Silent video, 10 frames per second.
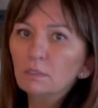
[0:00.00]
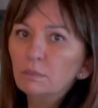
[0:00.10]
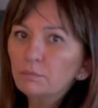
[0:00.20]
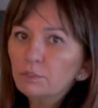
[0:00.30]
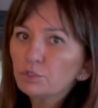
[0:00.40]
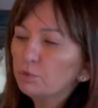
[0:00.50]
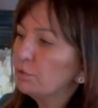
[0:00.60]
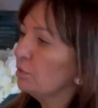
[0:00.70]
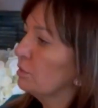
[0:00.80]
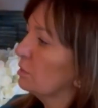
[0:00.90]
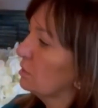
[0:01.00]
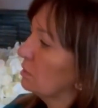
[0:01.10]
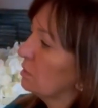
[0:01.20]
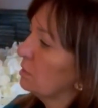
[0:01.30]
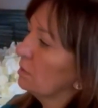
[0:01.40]
Let me show you.
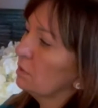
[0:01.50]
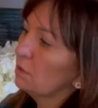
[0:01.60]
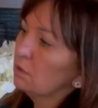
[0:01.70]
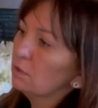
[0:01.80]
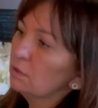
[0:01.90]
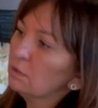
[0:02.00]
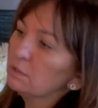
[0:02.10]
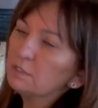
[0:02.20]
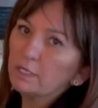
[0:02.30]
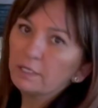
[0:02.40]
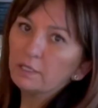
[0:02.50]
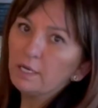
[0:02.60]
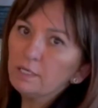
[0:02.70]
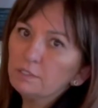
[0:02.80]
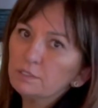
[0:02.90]
It's like
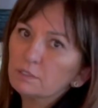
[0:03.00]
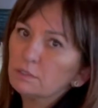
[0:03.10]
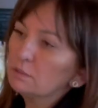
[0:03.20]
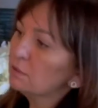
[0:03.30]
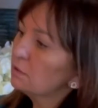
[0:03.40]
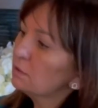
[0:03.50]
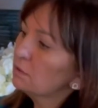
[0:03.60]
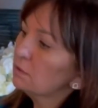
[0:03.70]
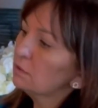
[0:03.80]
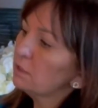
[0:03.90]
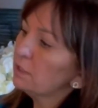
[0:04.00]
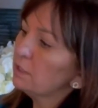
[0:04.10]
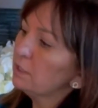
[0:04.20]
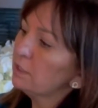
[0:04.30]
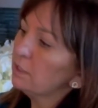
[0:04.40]
that. And
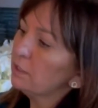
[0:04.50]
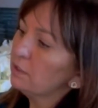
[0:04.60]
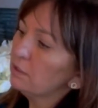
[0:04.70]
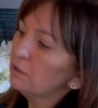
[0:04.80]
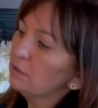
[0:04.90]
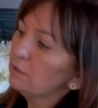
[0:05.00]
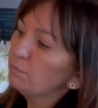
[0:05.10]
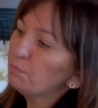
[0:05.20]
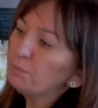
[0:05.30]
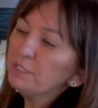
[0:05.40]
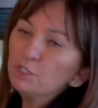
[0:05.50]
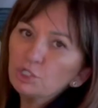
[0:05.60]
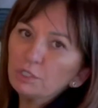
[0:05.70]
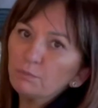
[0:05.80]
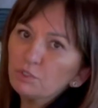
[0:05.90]
then I pinch
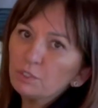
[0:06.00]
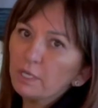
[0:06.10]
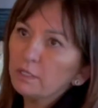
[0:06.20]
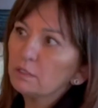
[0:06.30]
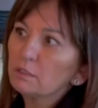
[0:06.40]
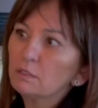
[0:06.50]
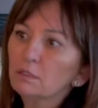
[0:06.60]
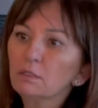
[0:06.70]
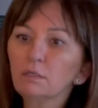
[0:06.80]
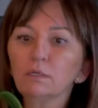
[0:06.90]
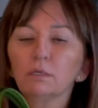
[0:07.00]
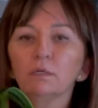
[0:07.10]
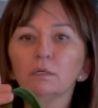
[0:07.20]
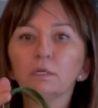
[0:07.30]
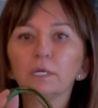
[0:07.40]
them together.
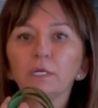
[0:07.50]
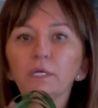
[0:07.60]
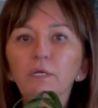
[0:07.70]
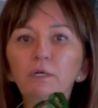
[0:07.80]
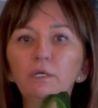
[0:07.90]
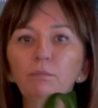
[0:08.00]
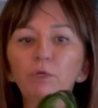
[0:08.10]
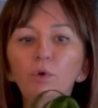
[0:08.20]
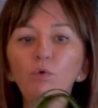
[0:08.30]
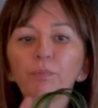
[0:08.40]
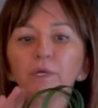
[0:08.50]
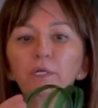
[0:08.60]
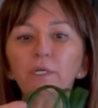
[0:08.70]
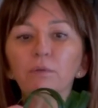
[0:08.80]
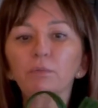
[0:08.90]
And here can be open,
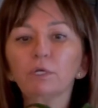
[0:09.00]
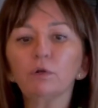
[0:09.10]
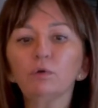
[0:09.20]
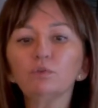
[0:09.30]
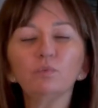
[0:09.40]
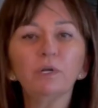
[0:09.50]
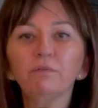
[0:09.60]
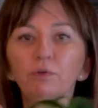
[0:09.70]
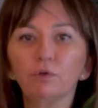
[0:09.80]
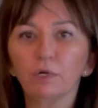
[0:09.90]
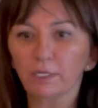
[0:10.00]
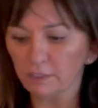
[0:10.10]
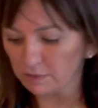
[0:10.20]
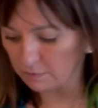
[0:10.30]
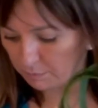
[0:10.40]
can be closed, whatever you like,
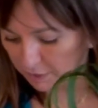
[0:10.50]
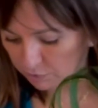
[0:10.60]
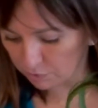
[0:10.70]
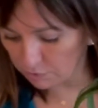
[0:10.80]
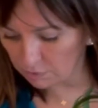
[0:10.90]
doesn't matter.